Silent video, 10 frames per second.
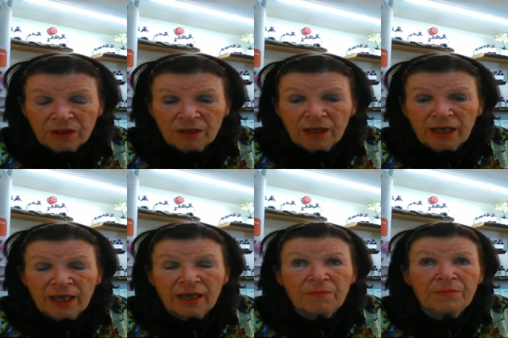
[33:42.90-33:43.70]

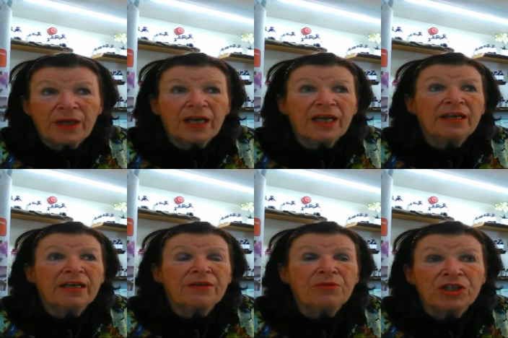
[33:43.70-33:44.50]
um, it,
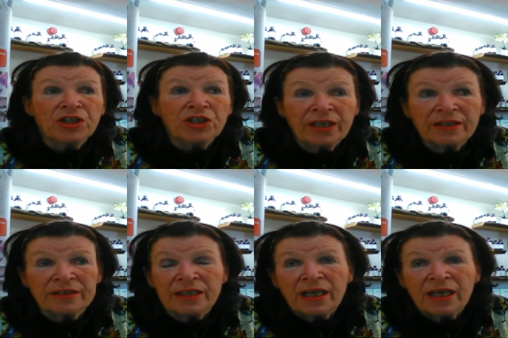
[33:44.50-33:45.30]
which is
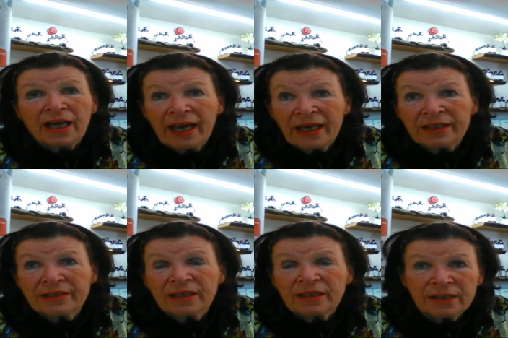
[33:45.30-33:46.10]
eggs,
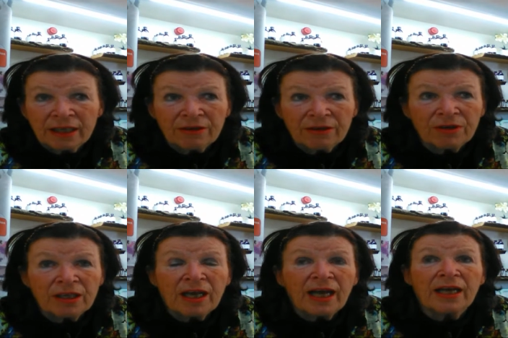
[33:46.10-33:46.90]
dairy,
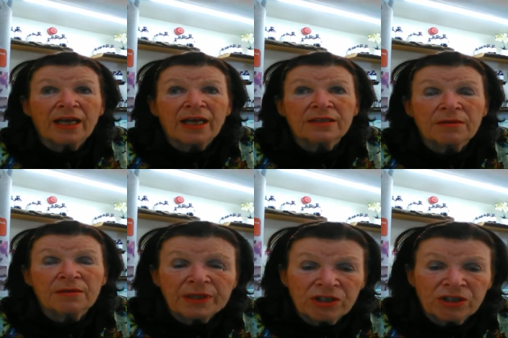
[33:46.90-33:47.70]
and meat,
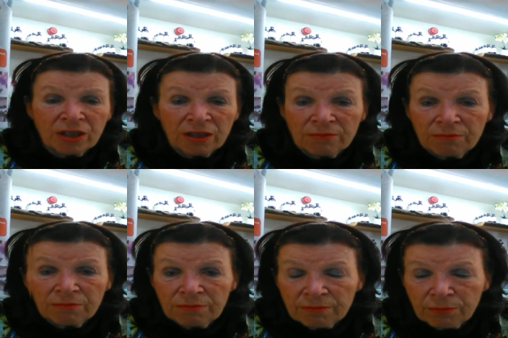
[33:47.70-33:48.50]
chicken,
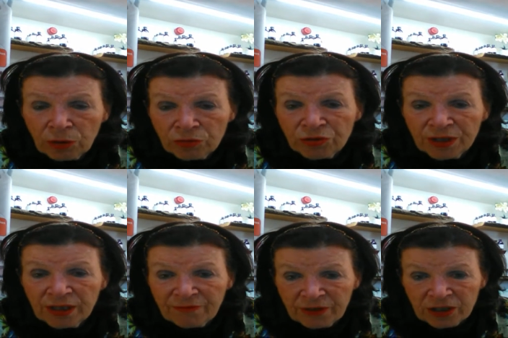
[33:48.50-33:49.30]
poultry,
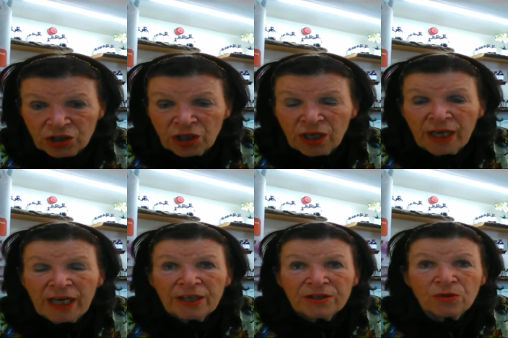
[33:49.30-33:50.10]
fish.
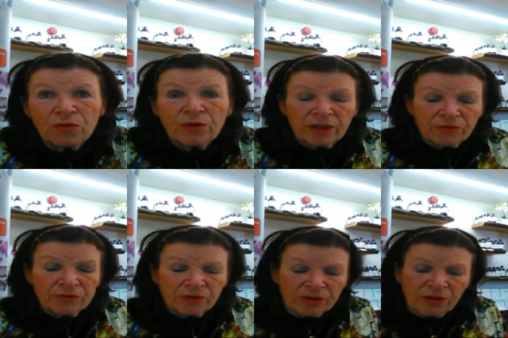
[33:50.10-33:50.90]
So there, there's
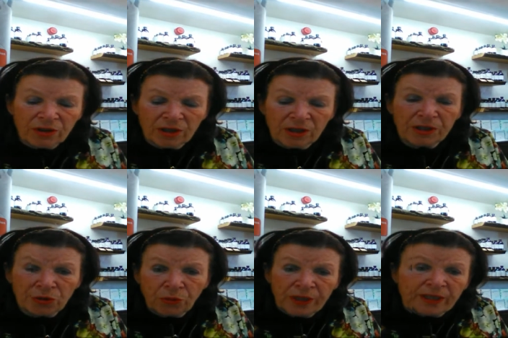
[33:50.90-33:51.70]
nothing
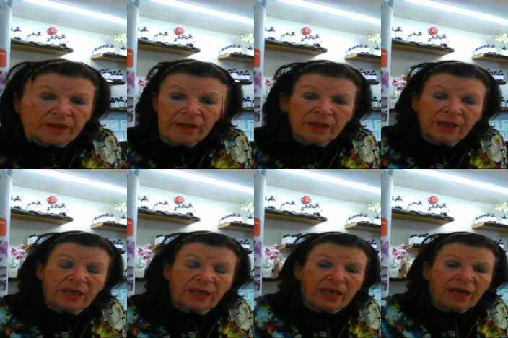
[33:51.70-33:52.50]
between
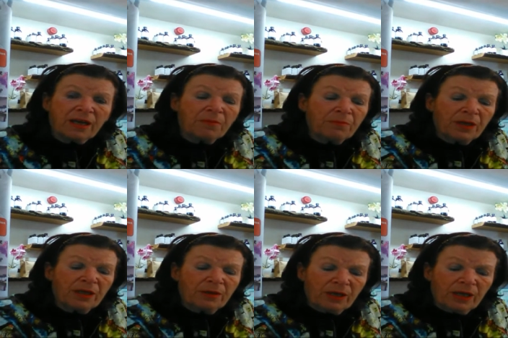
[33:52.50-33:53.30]
um,
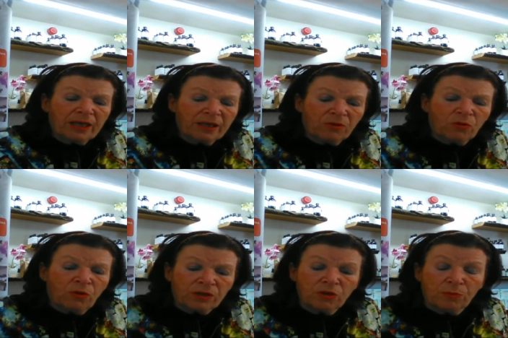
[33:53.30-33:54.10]
uh, what you
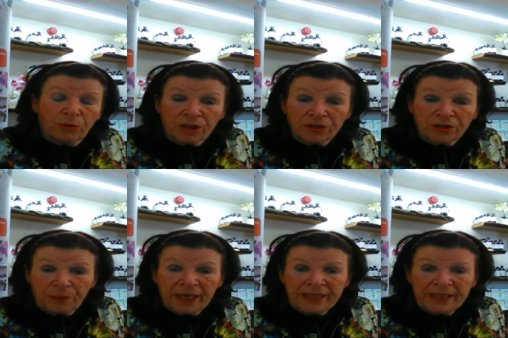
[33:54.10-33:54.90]
put on your plate,